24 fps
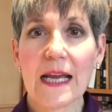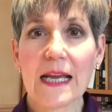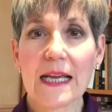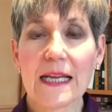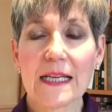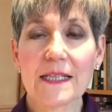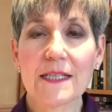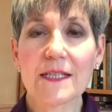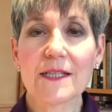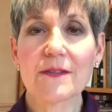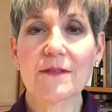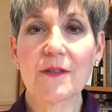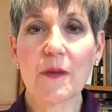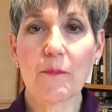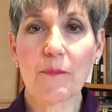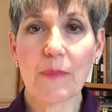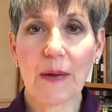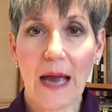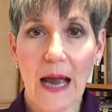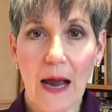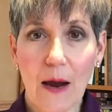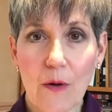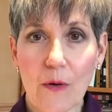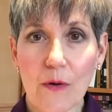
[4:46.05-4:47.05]
is the
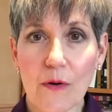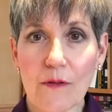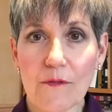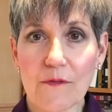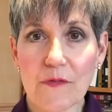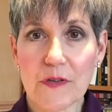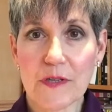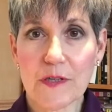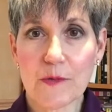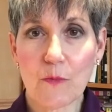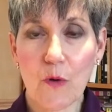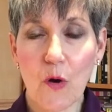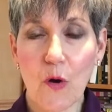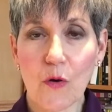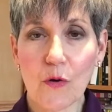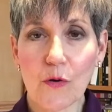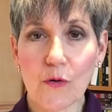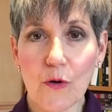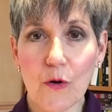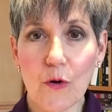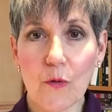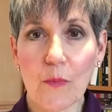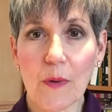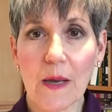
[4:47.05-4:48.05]
power of the small
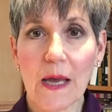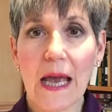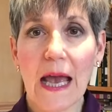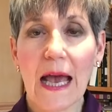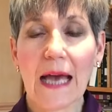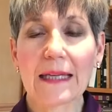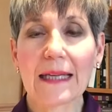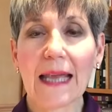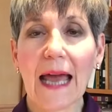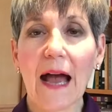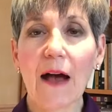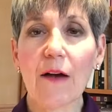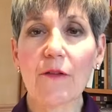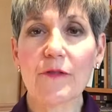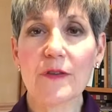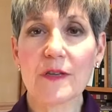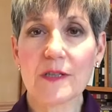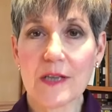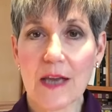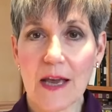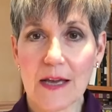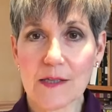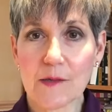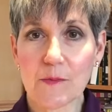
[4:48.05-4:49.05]
group and how
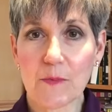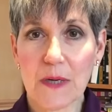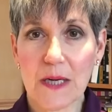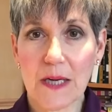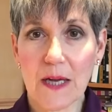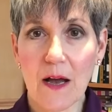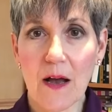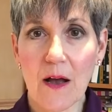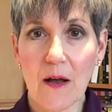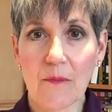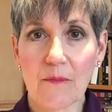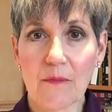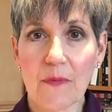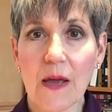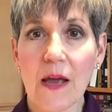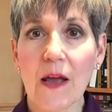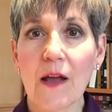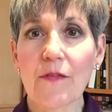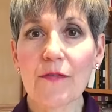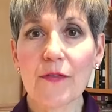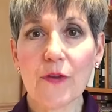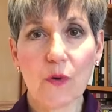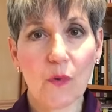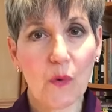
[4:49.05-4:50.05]
this has become
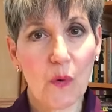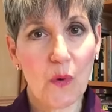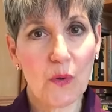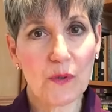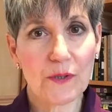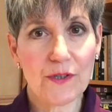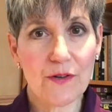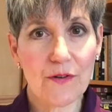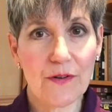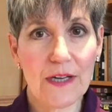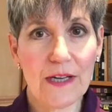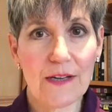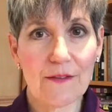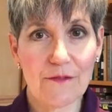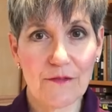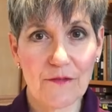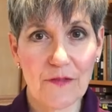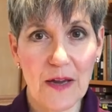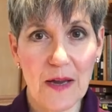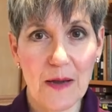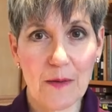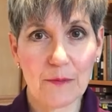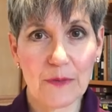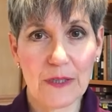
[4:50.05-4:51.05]
their alternate
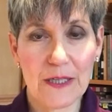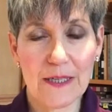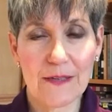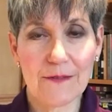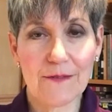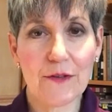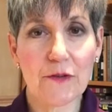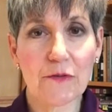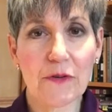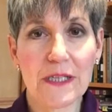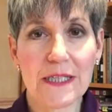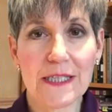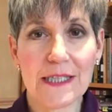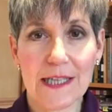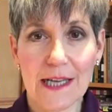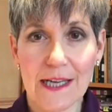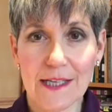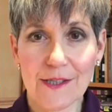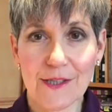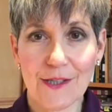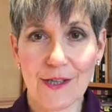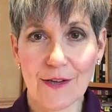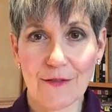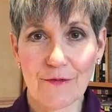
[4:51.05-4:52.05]
family, their
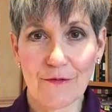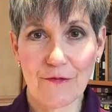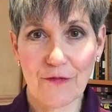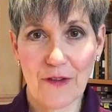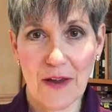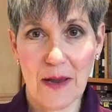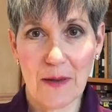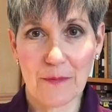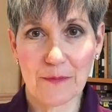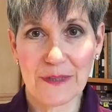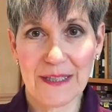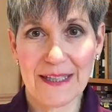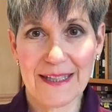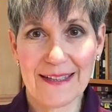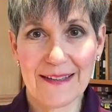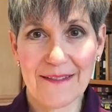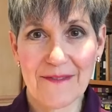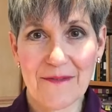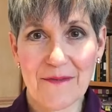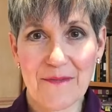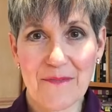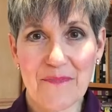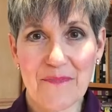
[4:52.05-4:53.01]
intention family.